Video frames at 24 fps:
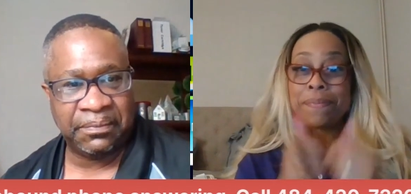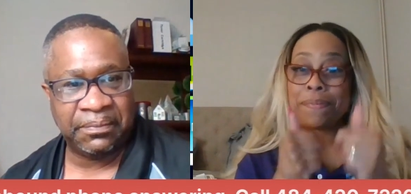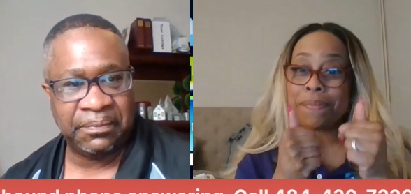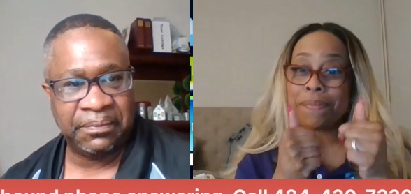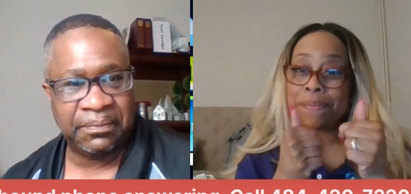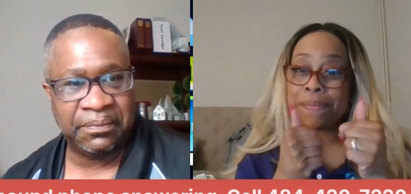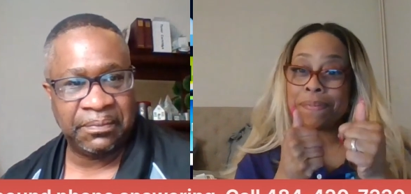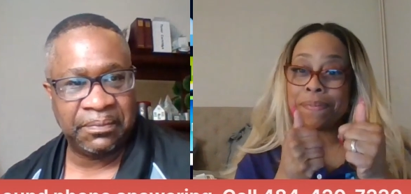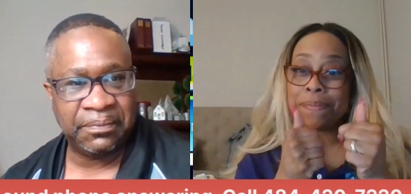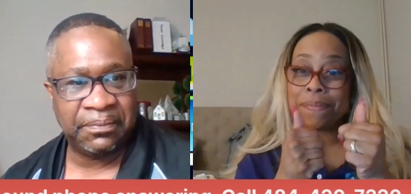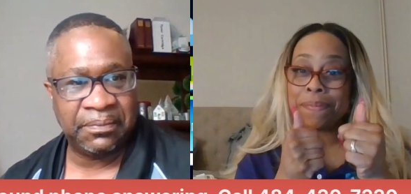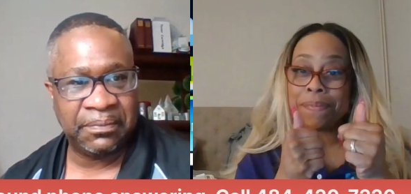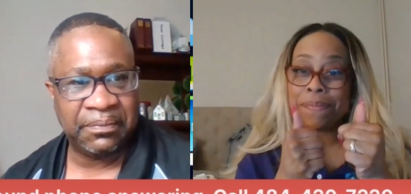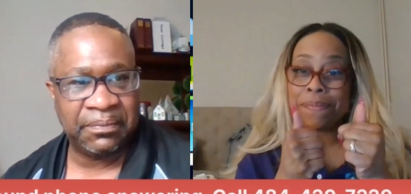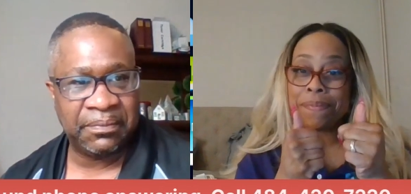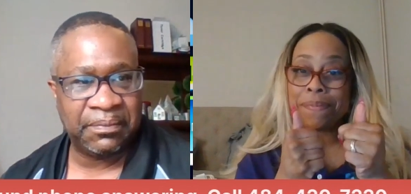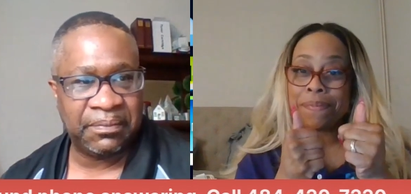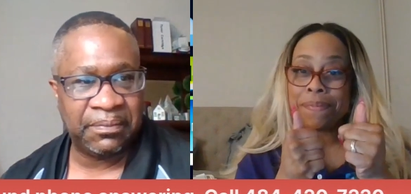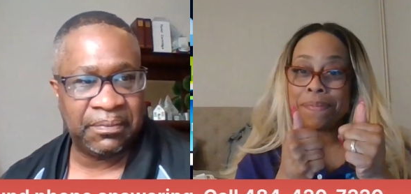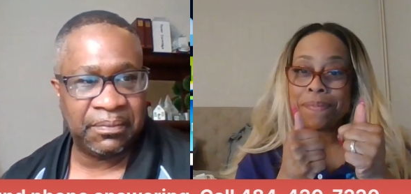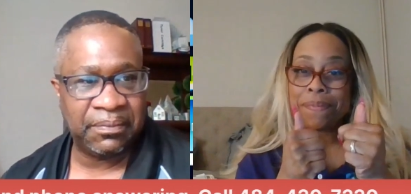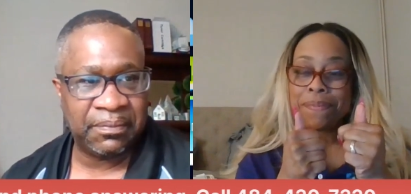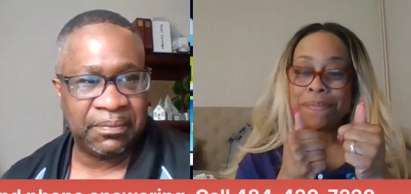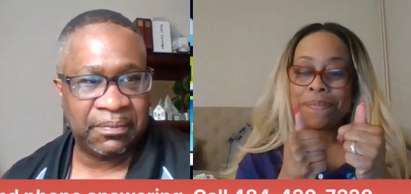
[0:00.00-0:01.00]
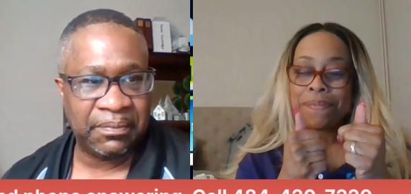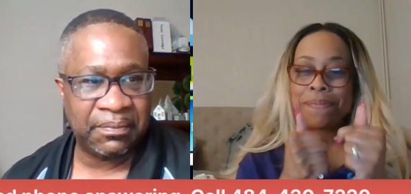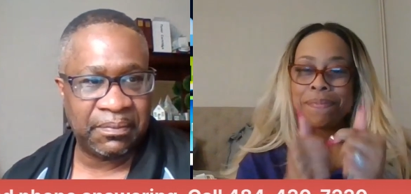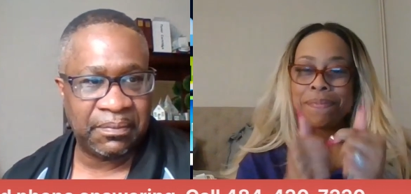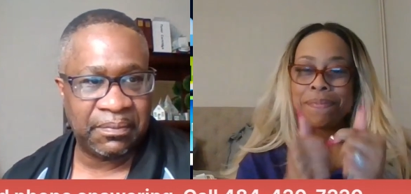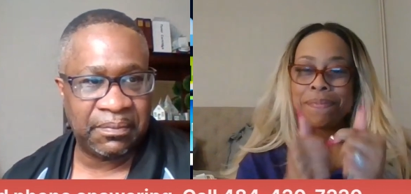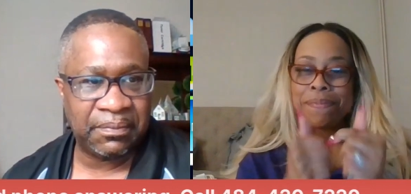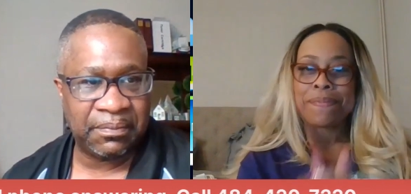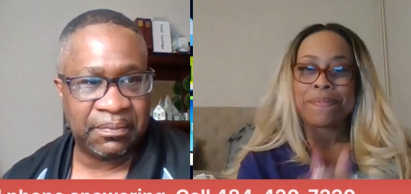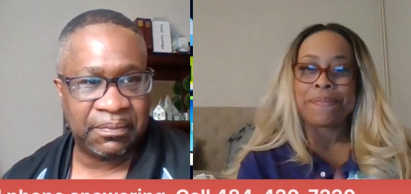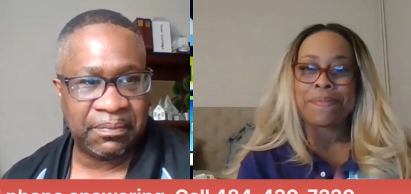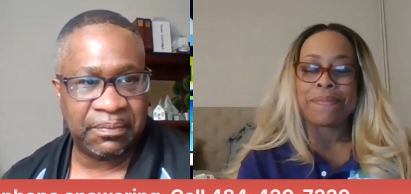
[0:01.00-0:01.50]

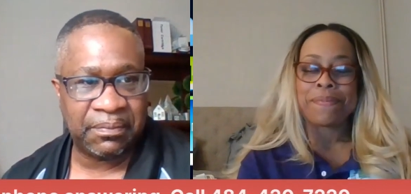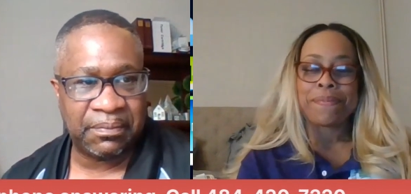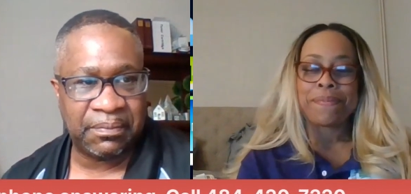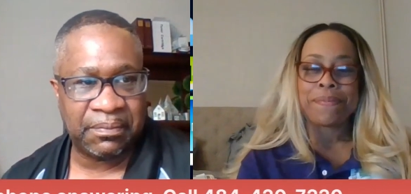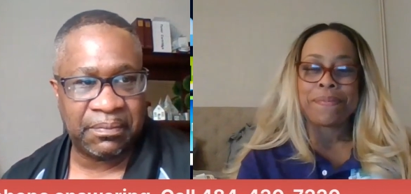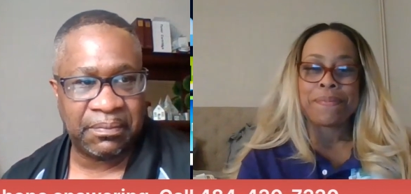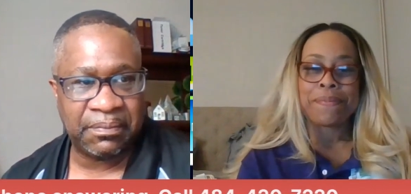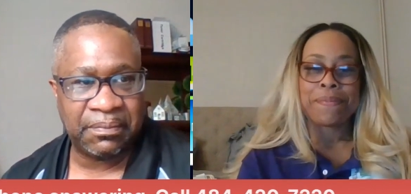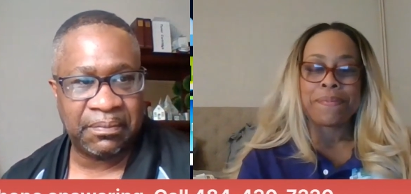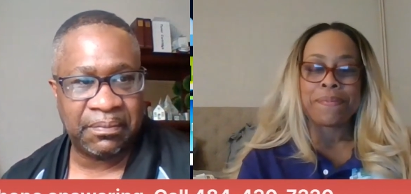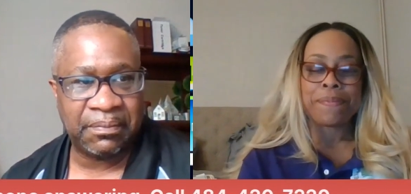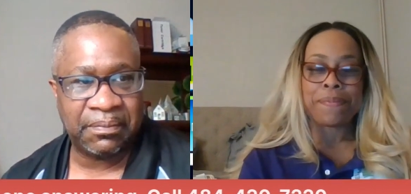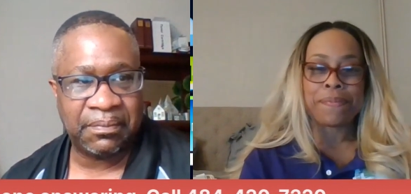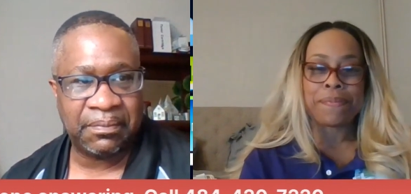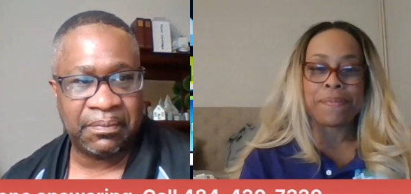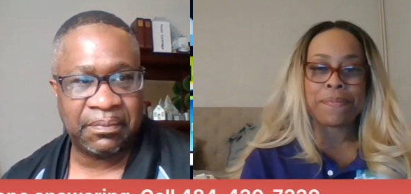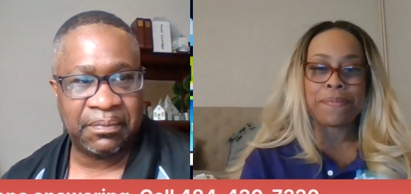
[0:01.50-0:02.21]
Nothing is said.